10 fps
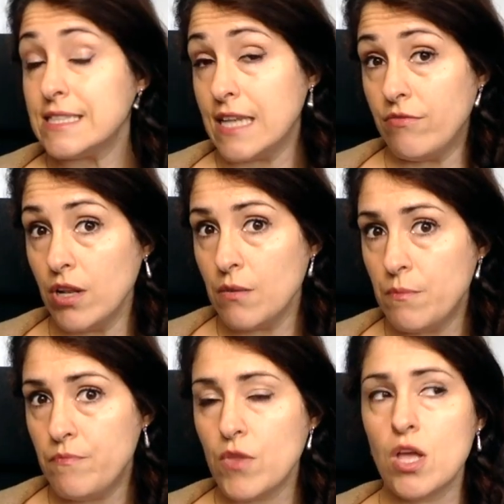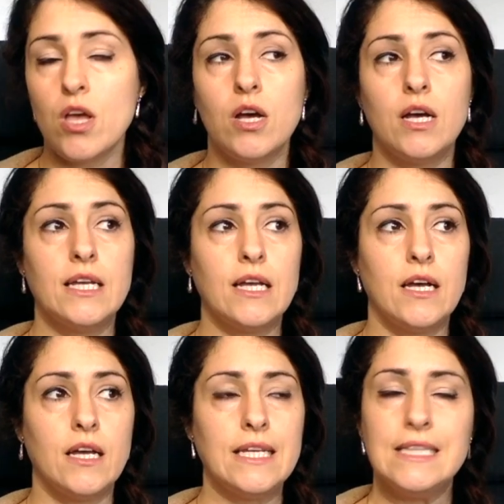level,
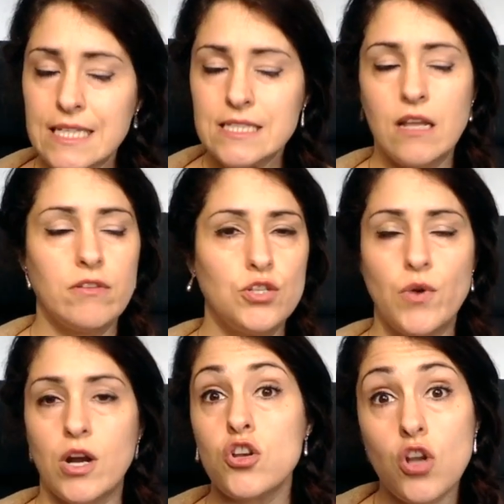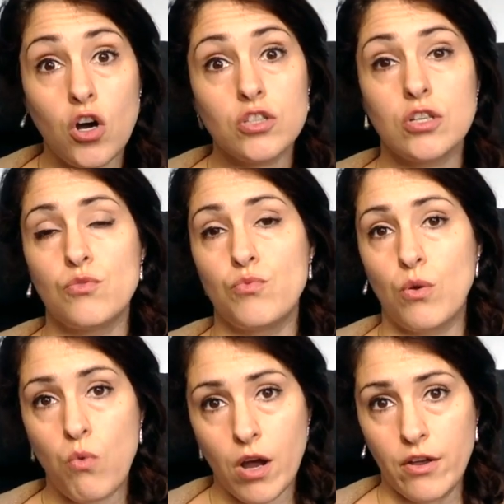in this level, you are not
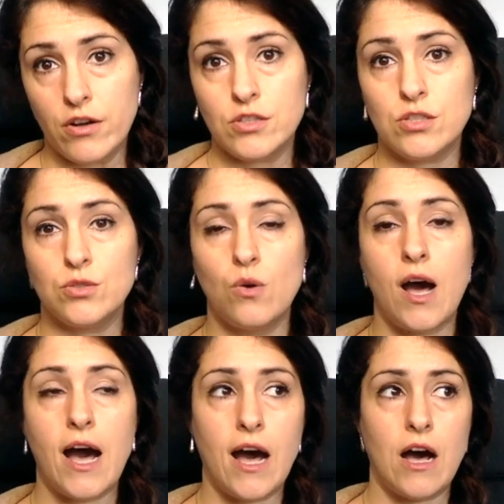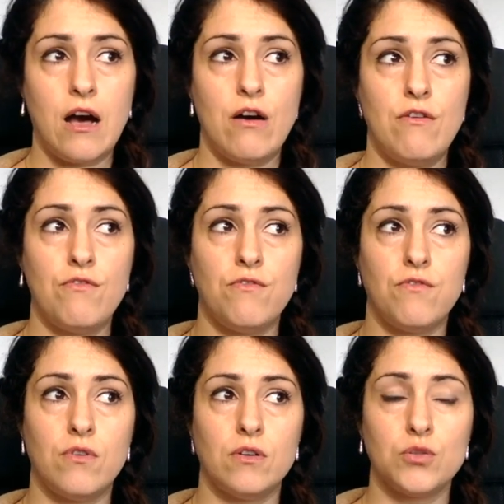required
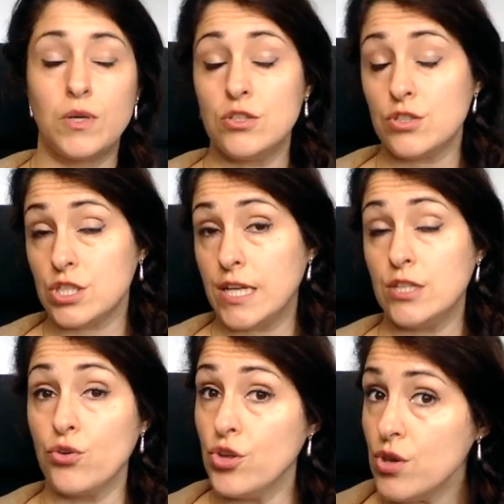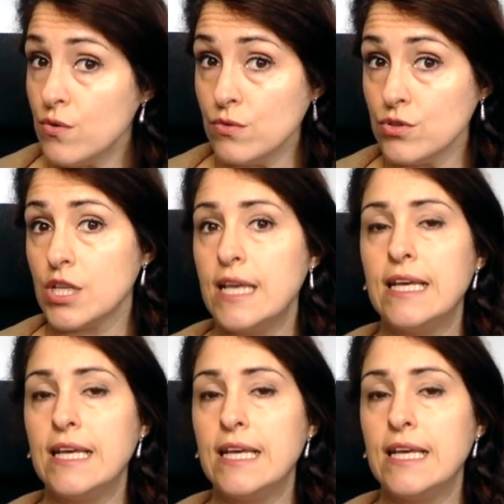to understand or use